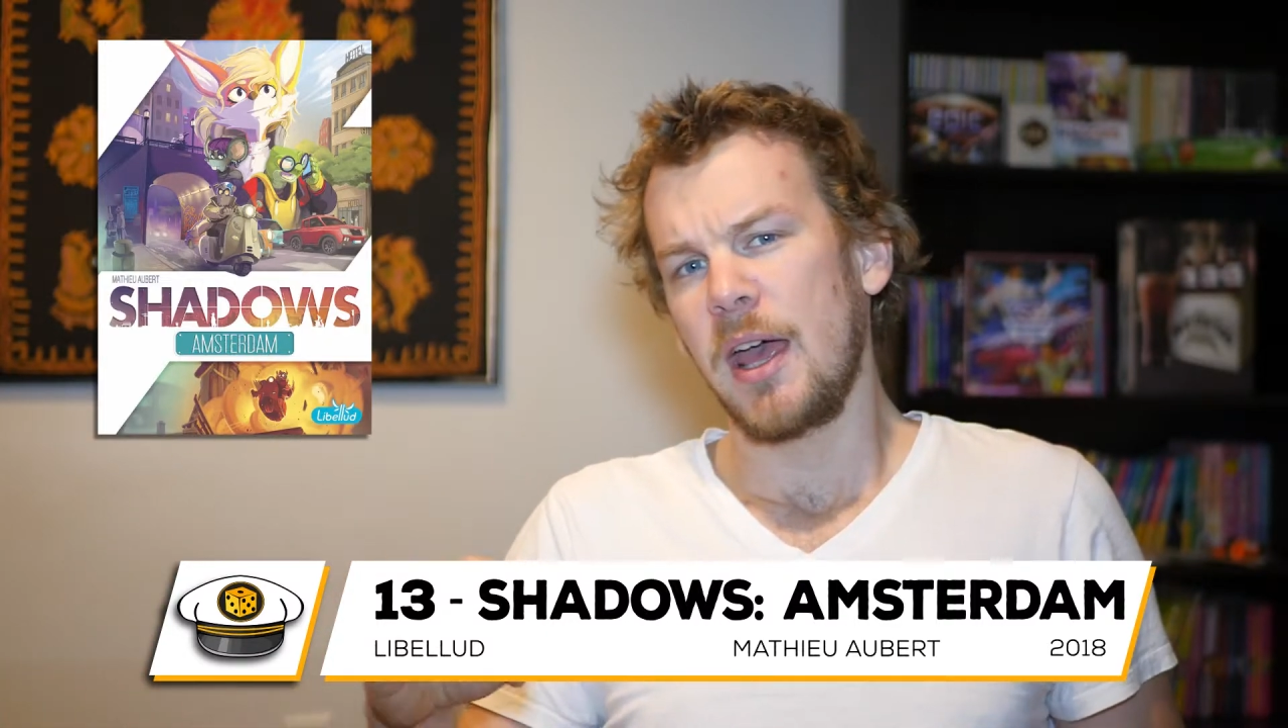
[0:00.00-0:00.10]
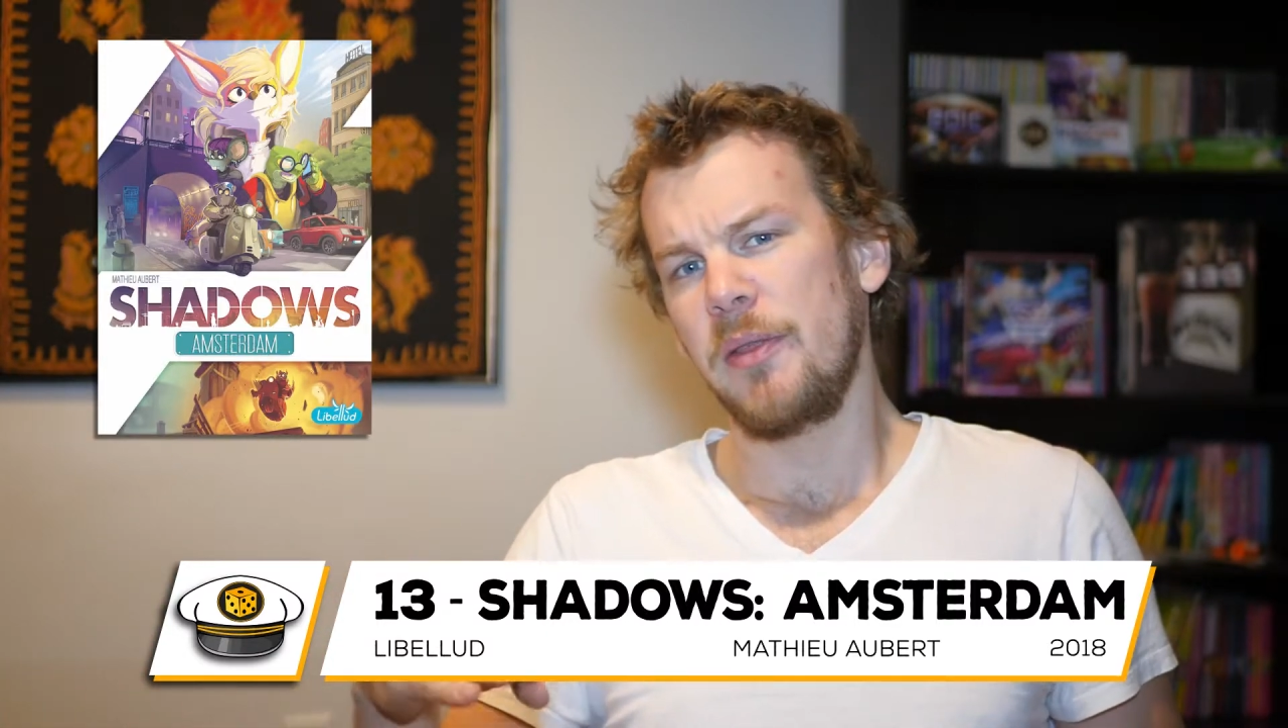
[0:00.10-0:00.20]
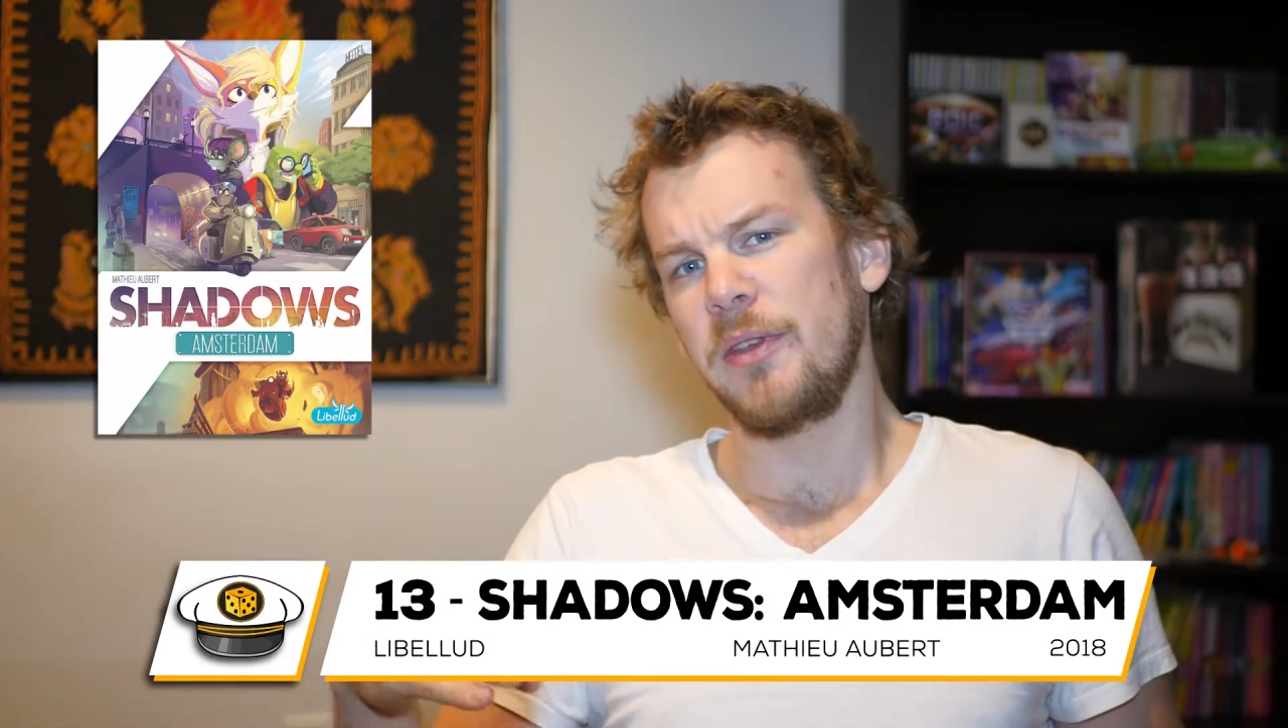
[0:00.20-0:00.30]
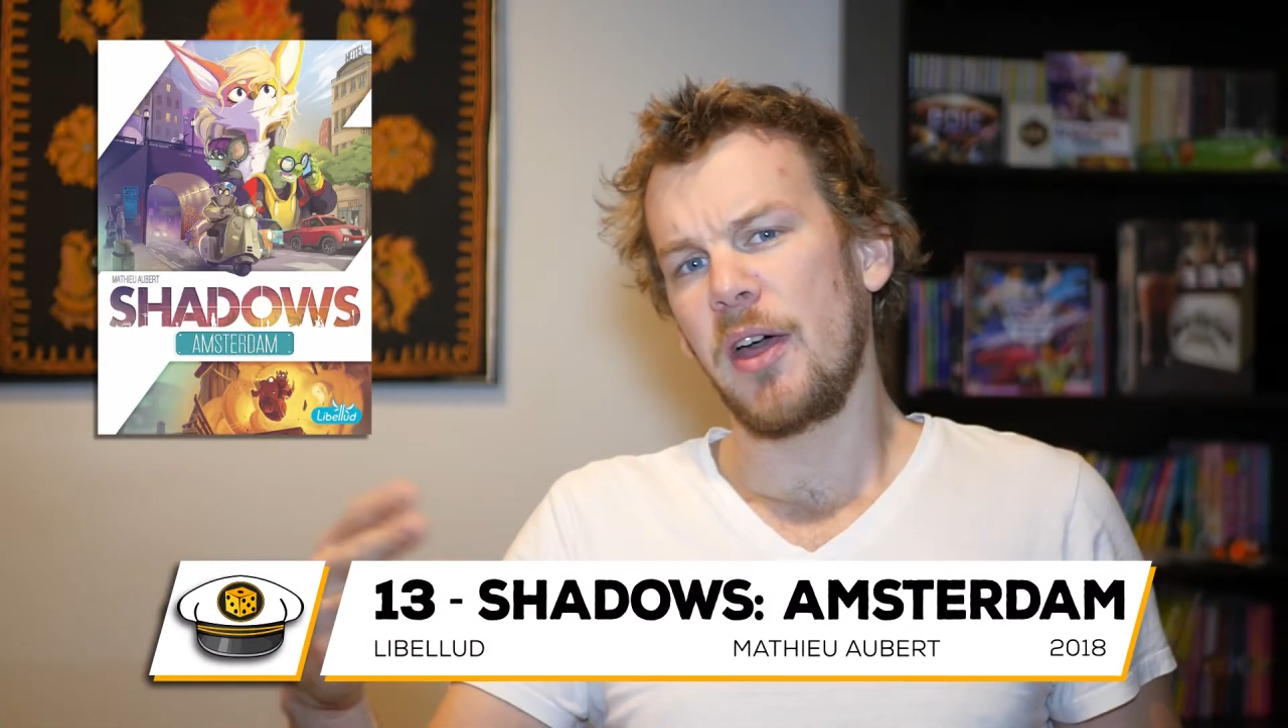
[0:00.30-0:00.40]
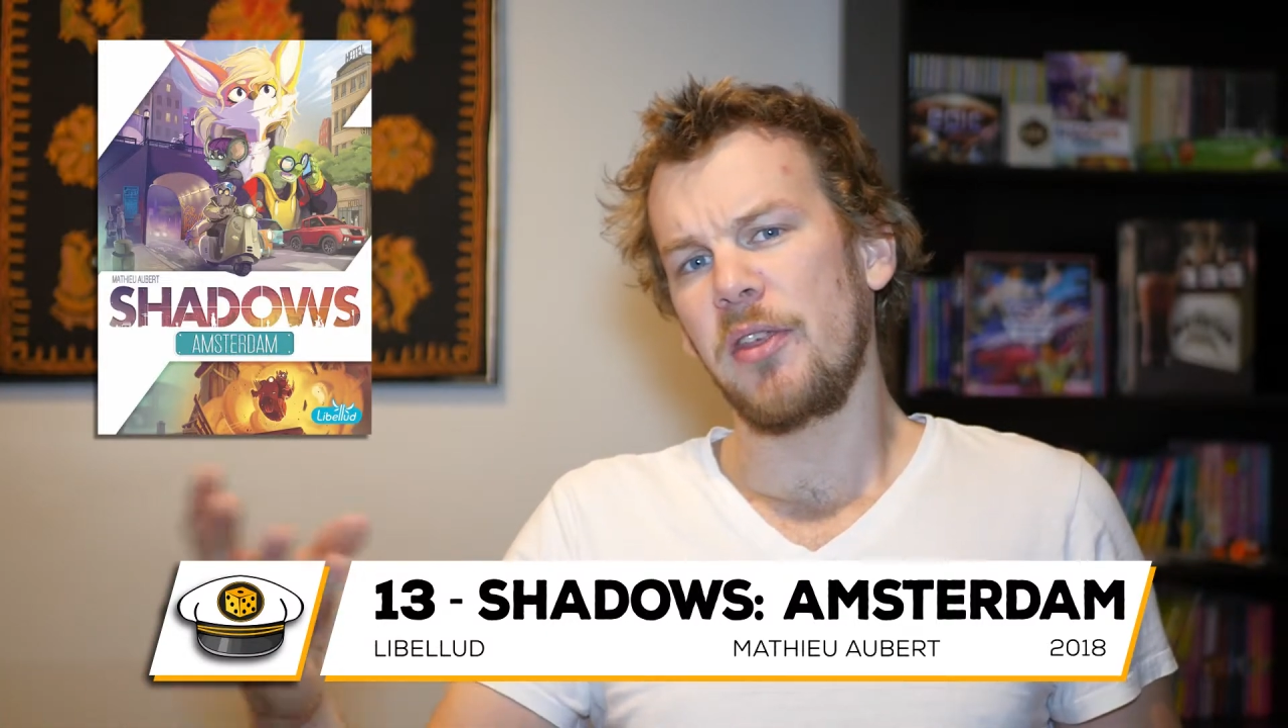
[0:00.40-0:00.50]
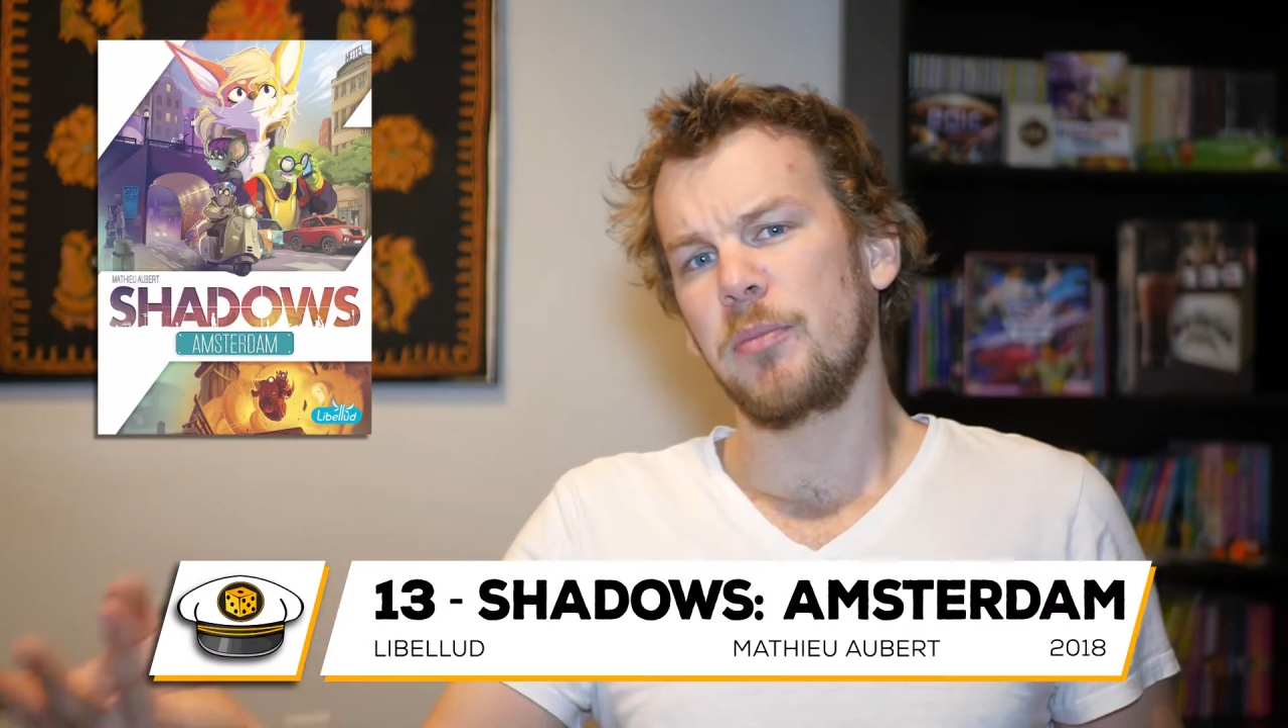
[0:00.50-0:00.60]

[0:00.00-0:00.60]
and the other